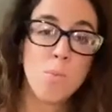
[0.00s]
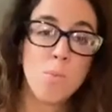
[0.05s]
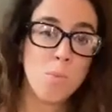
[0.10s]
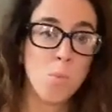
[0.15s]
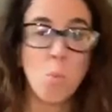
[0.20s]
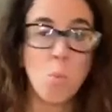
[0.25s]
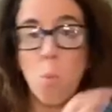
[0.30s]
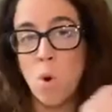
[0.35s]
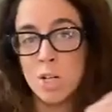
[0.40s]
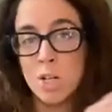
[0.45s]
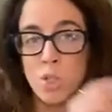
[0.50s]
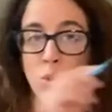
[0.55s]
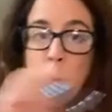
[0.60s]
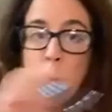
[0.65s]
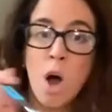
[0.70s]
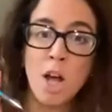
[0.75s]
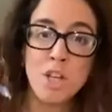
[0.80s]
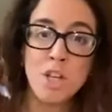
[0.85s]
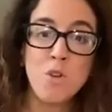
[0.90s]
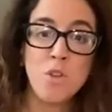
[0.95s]
which
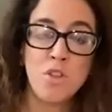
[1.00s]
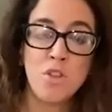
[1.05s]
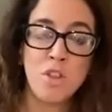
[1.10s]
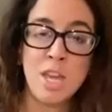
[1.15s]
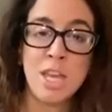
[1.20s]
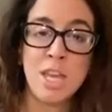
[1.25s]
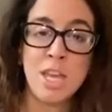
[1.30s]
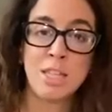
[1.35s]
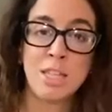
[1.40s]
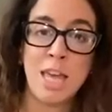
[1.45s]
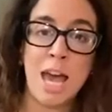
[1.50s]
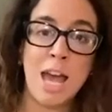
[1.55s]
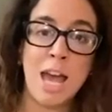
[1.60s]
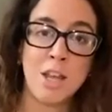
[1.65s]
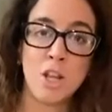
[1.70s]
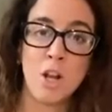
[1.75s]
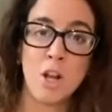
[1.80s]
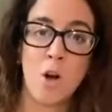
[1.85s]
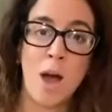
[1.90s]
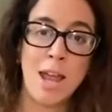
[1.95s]
one you think that,
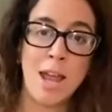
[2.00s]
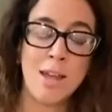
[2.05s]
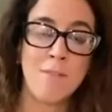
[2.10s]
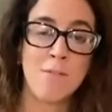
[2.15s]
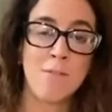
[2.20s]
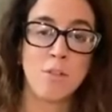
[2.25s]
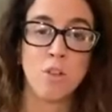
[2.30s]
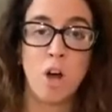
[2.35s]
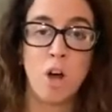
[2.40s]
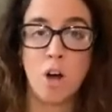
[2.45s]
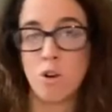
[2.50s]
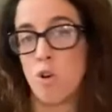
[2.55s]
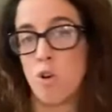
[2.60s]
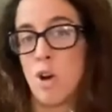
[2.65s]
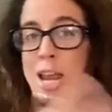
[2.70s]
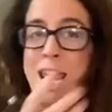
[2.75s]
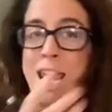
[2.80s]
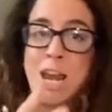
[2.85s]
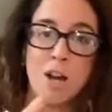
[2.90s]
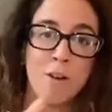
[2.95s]
you know, I have, or
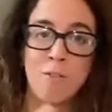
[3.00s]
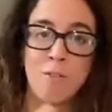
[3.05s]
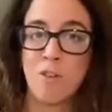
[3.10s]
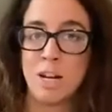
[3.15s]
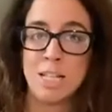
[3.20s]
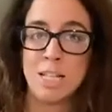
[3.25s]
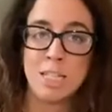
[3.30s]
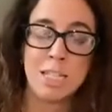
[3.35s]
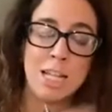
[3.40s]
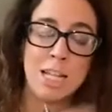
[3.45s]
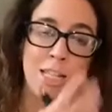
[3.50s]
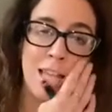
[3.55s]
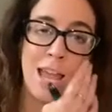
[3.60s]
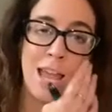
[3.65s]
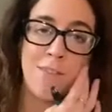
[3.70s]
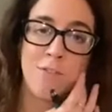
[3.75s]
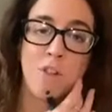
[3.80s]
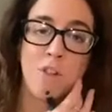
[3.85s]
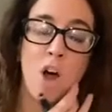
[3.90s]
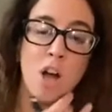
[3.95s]
here, for instance, I
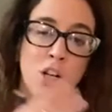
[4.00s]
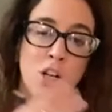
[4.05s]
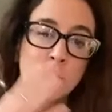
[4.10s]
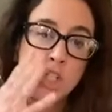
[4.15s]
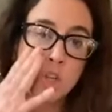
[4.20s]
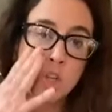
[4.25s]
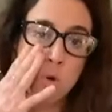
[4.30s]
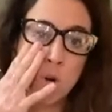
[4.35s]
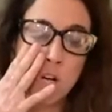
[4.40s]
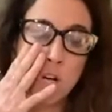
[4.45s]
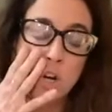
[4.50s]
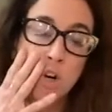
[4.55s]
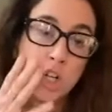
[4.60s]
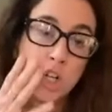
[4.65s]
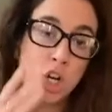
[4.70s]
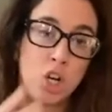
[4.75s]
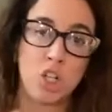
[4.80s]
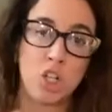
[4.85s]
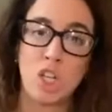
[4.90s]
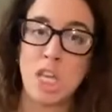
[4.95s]
have long, short, or
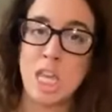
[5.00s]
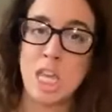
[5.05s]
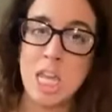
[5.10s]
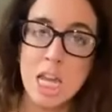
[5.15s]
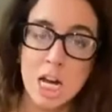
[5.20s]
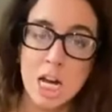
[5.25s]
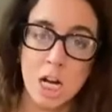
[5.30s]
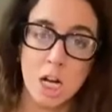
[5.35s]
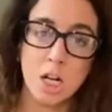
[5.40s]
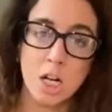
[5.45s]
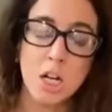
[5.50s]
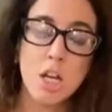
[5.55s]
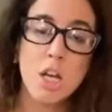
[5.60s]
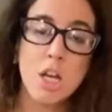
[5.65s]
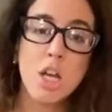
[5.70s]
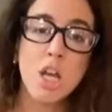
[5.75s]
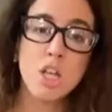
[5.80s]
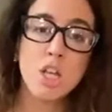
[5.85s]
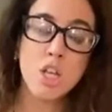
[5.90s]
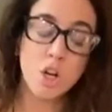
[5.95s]
curly hair.
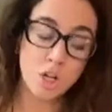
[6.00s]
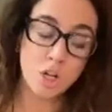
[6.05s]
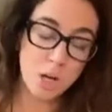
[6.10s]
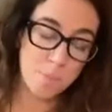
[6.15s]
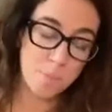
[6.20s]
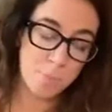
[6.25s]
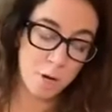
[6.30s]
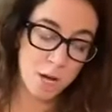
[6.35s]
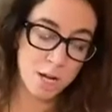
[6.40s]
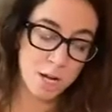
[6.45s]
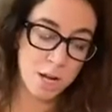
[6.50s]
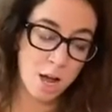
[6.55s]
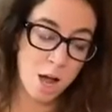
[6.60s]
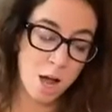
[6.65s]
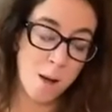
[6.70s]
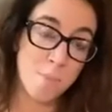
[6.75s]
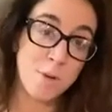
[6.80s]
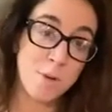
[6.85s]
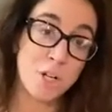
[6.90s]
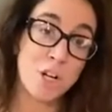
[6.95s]
You're going to put,
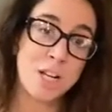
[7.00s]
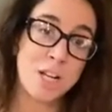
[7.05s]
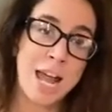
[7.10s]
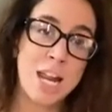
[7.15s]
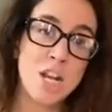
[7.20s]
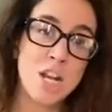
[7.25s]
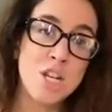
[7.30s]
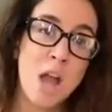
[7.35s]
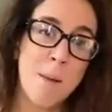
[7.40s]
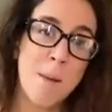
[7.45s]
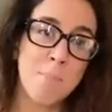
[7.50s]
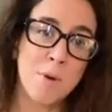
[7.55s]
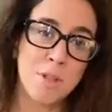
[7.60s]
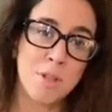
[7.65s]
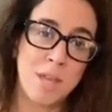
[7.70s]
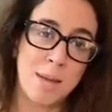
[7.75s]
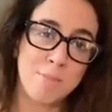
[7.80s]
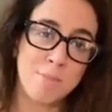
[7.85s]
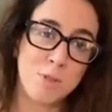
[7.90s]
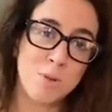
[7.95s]
you're going to kind of number
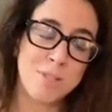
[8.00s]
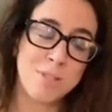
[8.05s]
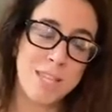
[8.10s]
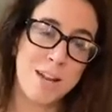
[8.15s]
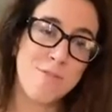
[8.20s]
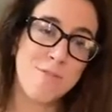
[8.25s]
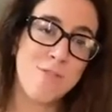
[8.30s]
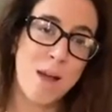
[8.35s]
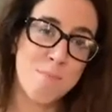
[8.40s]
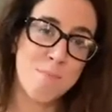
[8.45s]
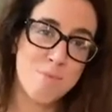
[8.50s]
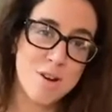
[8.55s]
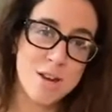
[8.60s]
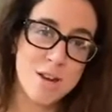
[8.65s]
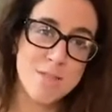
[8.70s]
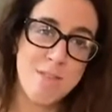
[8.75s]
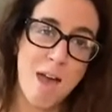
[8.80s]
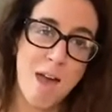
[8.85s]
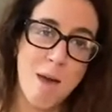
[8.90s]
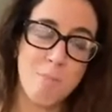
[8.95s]
them. So instead of
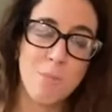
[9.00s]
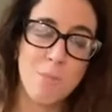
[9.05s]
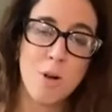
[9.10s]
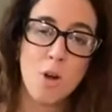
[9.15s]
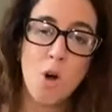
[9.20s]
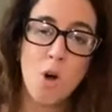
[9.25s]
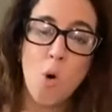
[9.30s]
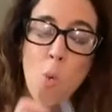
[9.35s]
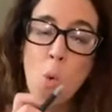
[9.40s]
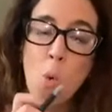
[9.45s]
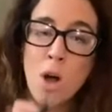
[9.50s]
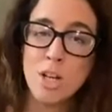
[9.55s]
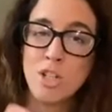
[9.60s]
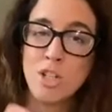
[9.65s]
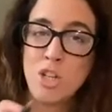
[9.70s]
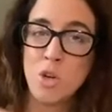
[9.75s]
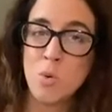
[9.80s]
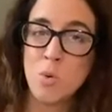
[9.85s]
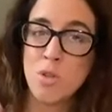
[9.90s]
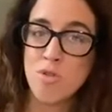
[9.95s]
numbering them 1,
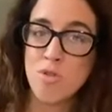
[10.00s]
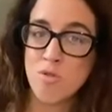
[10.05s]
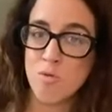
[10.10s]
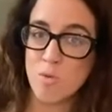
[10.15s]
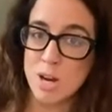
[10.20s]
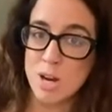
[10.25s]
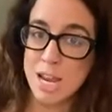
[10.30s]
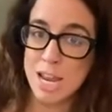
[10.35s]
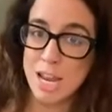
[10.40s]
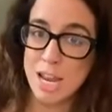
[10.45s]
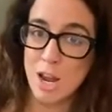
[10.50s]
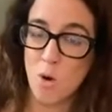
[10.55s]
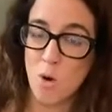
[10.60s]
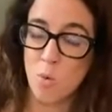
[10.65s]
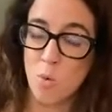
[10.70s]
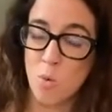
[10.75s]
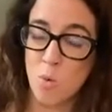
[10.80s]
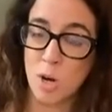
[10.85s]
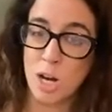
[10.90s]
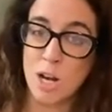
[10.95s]
2, and 3,
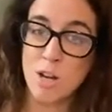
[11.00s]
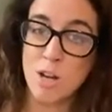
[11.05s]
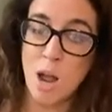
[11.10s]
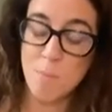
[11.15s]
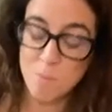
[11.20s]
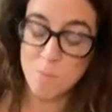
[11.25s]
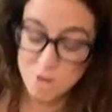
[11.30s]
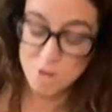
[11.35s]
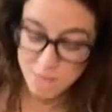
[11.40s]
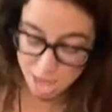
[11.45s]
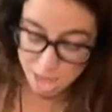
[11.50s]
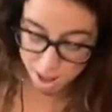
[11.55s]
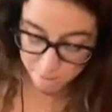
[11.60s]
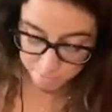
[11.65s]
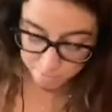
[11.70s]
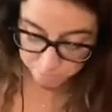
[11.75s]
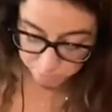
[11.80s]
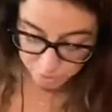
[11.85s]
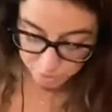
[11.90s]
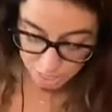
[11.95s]
we're going to number
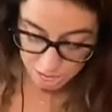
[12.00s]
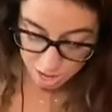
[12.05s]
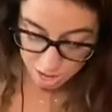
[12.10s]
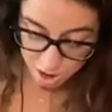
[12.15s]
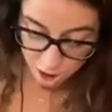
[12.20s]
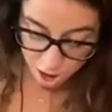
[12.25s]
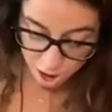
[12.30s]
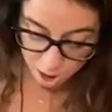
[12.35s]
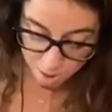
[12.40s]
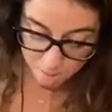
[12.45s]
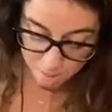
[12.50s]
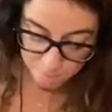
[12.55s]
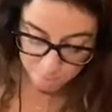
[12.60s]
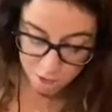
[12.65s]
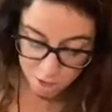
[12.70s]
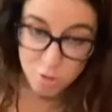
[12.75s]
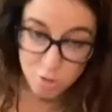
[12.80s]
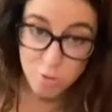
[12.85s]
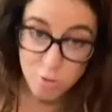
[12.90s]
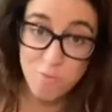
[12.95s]
them 5,
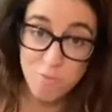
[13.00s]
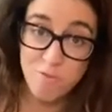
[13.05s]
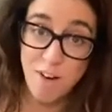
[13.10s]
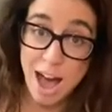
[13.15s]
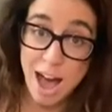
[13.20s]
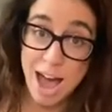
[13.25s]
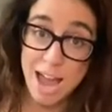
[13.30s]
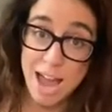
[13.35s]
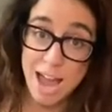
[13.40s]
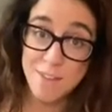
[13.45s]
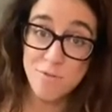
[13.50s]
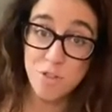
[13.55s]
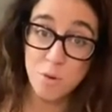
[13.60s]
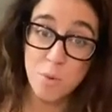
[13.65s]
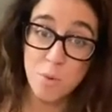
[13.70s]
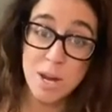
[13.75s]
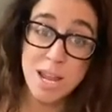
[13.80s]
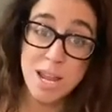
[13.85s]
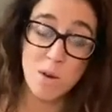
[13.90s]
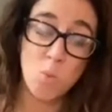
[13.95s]

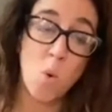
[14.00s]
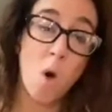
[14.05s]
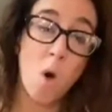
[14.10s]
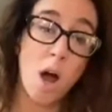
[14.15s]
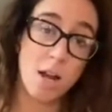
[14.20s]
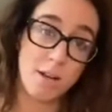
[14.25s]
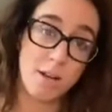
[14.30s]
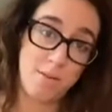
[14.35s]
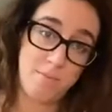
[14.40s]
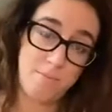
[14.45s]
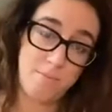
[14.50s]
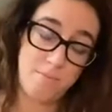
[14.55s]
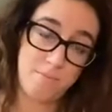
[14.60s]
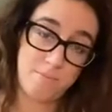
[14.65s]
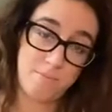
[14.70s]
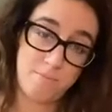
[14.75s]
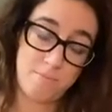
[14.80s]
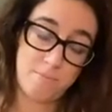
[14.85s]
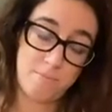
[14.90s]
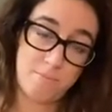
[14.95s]
3, and 1.
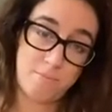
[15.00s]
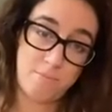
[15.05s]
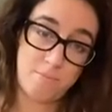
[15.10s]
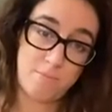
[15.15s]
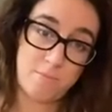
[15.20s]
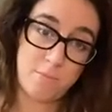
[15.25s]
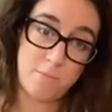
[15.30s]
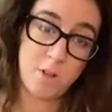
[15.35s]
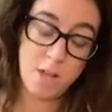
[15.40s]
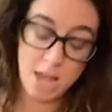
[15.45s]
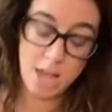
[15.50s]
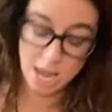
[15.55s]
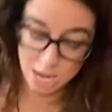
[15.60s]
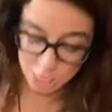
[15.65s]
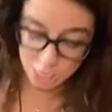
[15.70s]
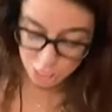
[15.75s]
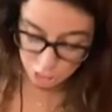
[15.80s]
Okay,